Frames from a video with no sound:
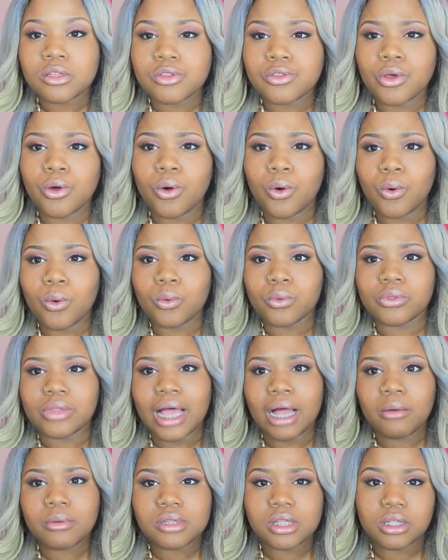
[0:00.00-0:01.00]
So
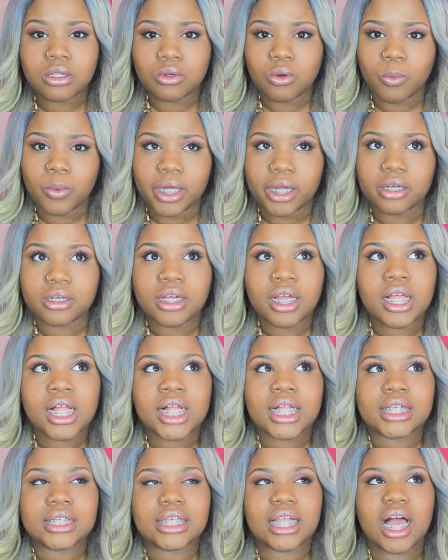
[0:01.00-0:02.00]
that was a little weird.
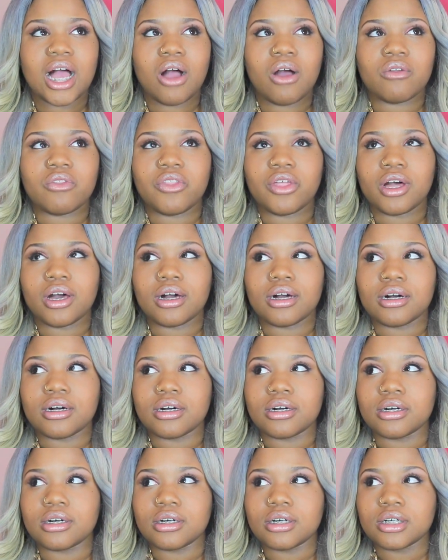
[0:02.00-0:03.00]
Now
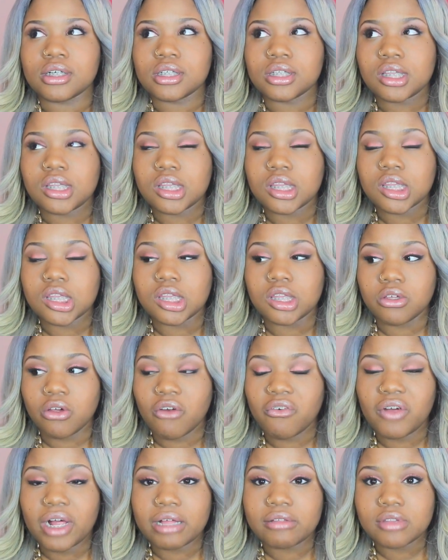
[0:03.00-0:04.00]
the
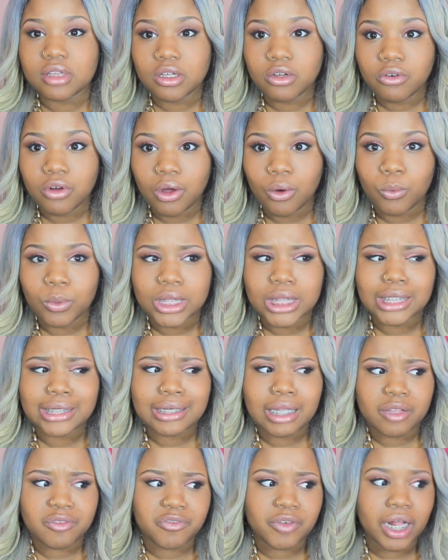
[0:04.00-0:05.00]
050, within
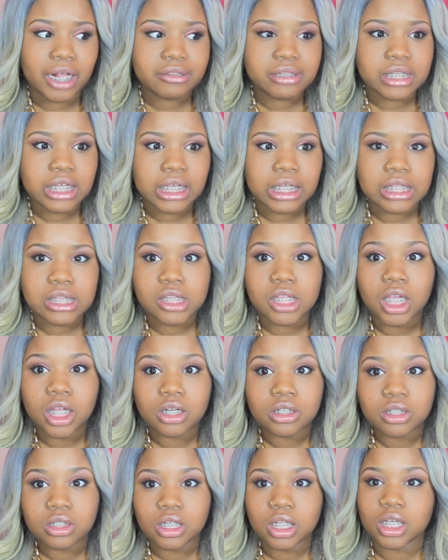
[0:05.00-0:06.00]
like 5 seconds the
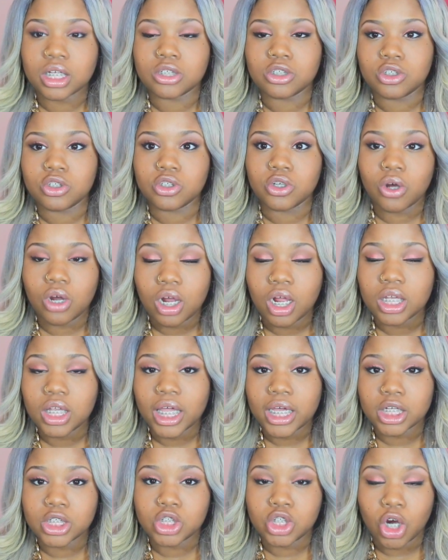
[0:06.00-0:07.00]
hair turned
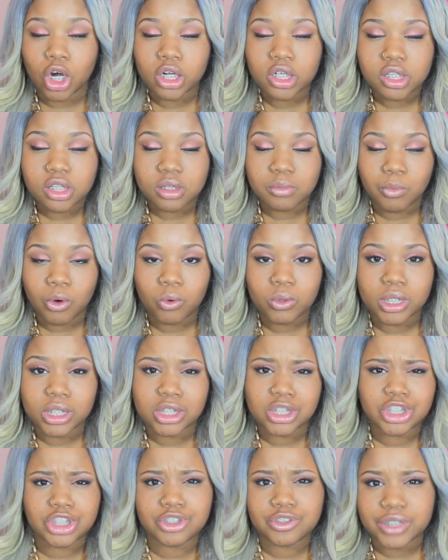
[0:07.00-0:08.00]
like a dark
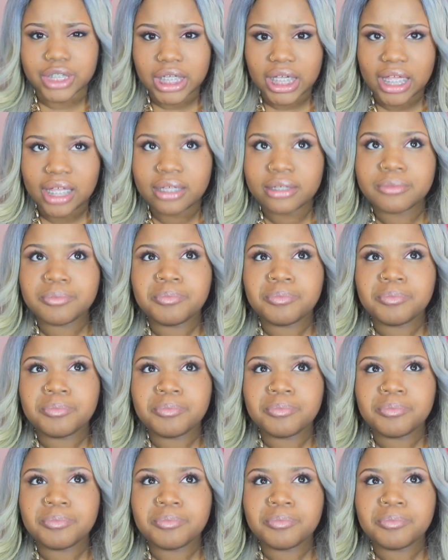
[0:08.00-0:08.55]
smoky-ish gray,